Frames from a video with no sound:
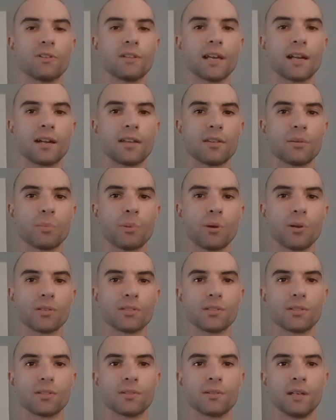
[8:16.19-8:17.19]
and that other
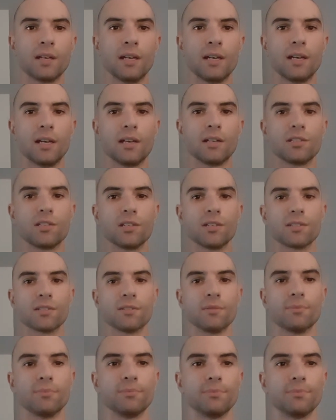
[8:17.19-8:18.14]
person. Cheers.